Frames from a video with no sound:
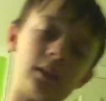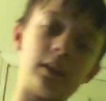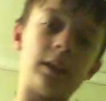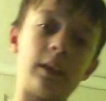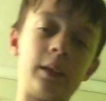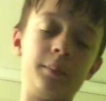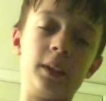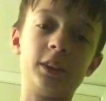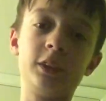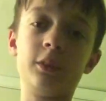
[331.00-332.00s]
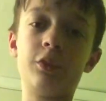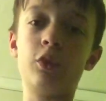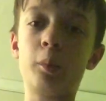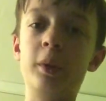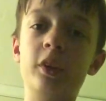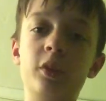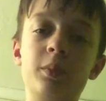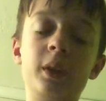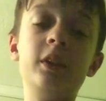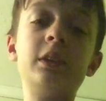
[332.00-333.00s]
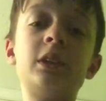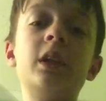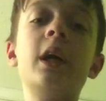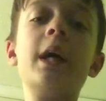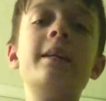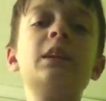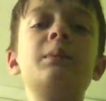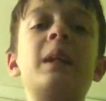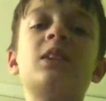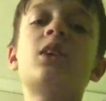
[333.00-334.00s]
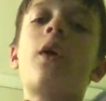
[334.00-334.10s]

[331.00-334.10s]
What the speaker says: I'm not sure what form he used, but he was a master of